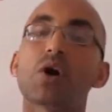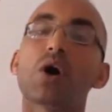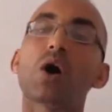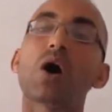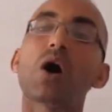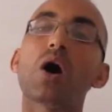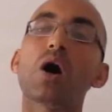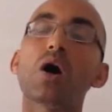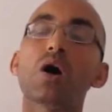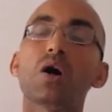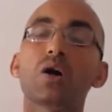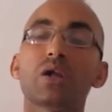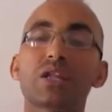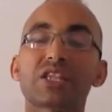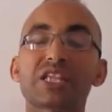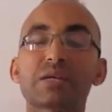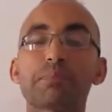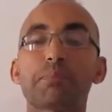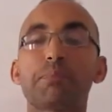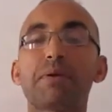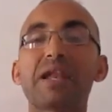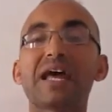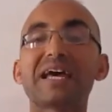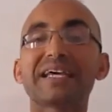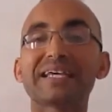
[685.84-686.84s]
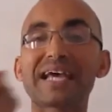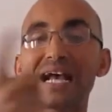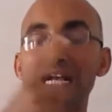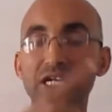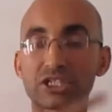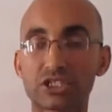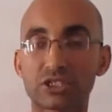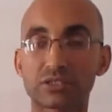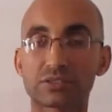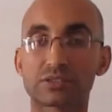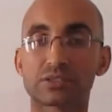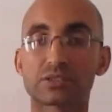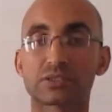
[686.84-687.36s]
all the play
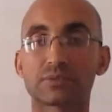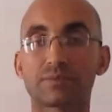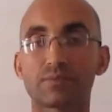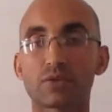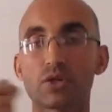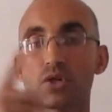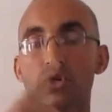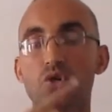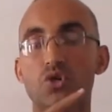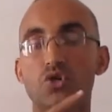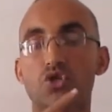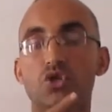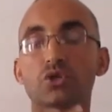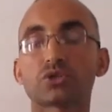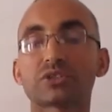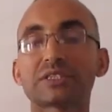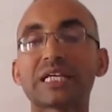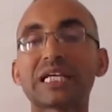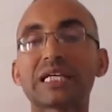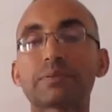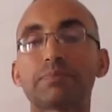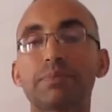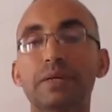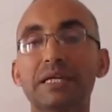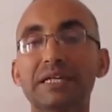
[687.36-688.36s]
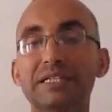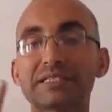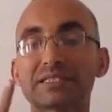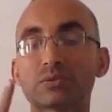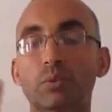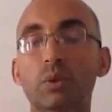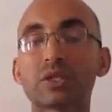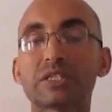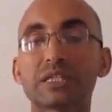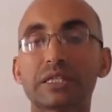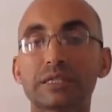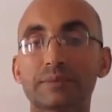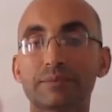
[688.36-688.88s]
actions should take place
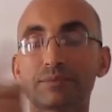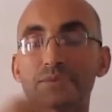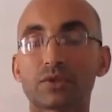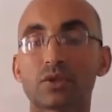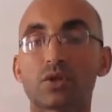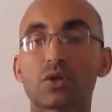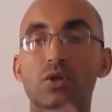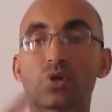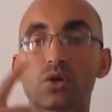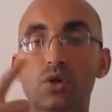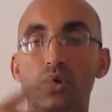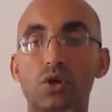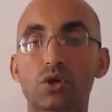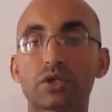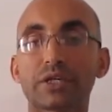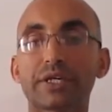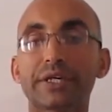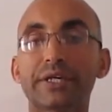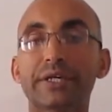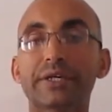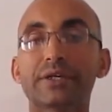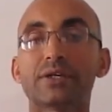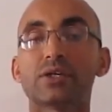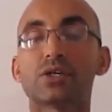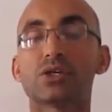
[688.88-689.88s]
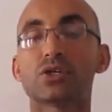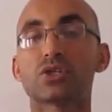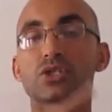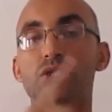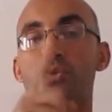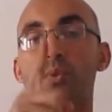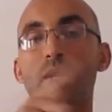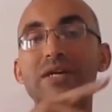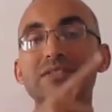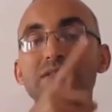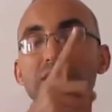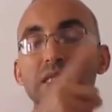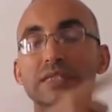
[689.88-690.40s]
within, okay,
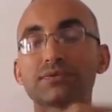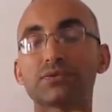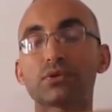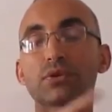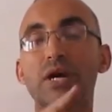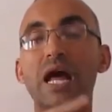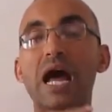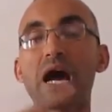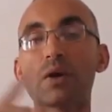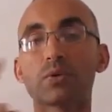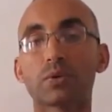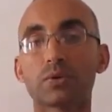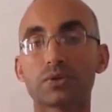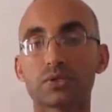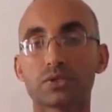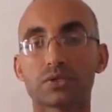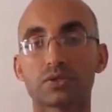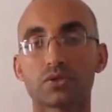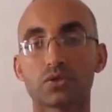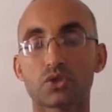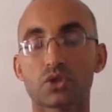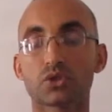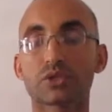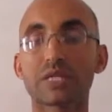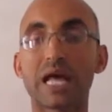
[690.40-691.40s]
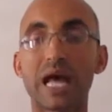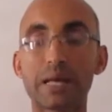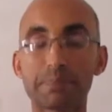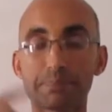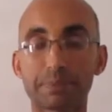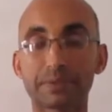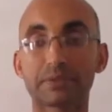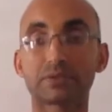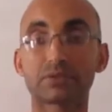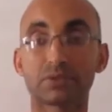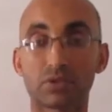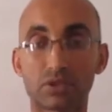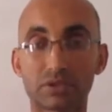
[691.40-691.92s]
24 hours, should
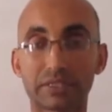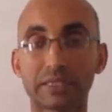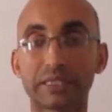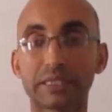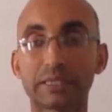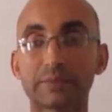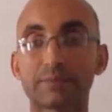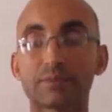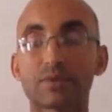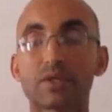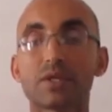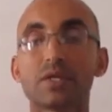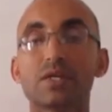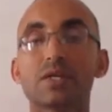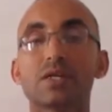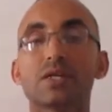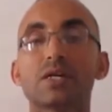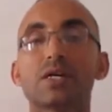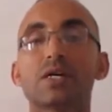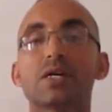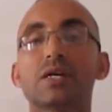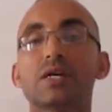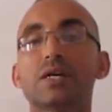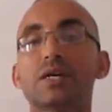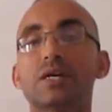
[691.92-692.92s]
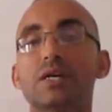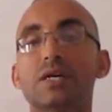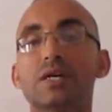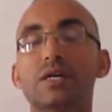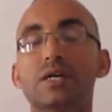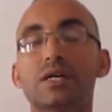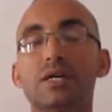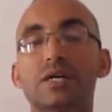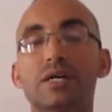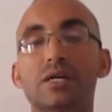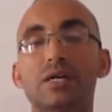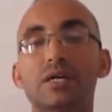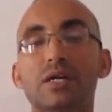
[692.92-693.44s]
happen, okay,
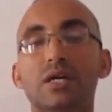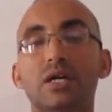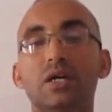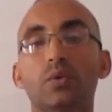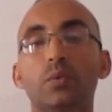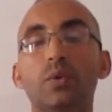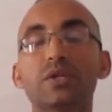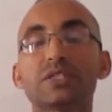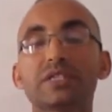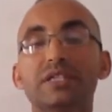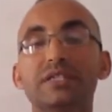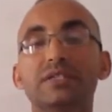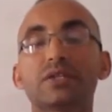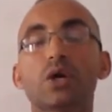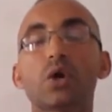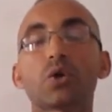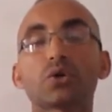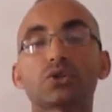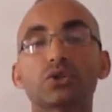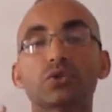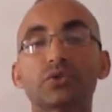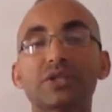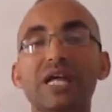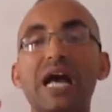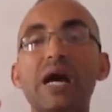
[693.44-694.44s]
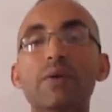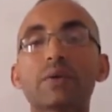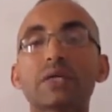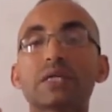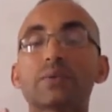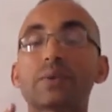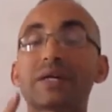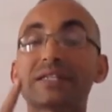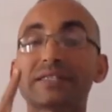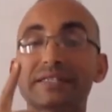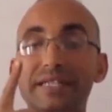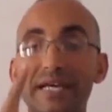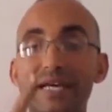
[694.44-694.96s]
within or during only
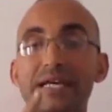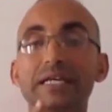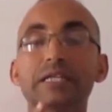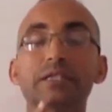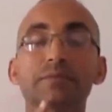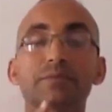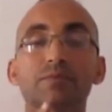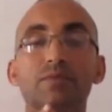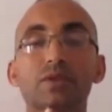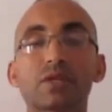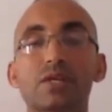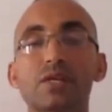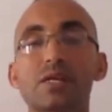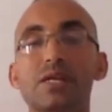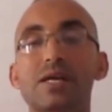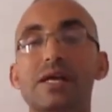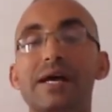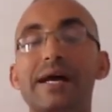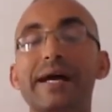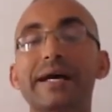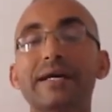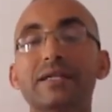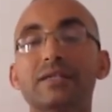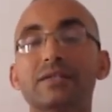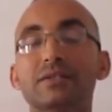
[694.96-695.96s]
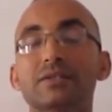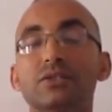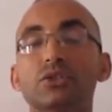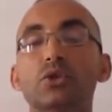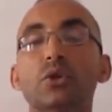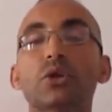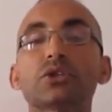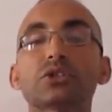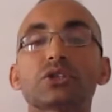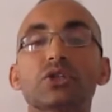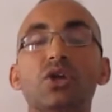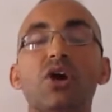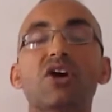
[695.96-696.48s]
one day. And
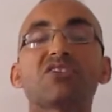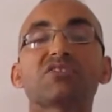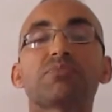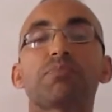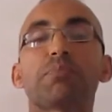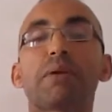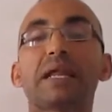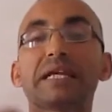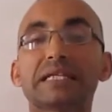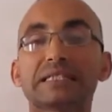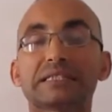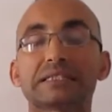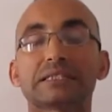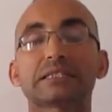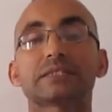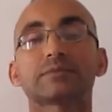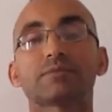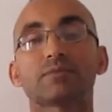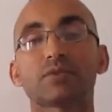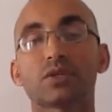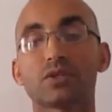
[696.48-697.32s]
unity of place,